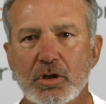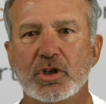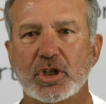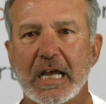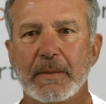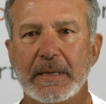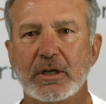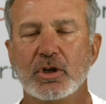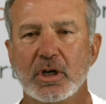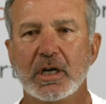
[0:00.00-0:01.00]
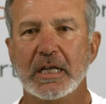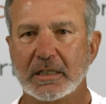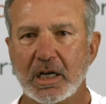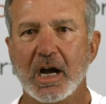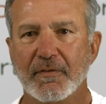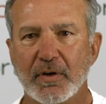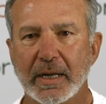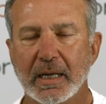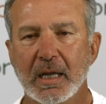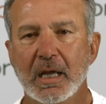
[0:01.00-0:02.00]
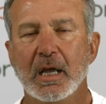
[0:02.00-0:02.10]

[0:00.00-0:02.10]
You just got to be good at covering.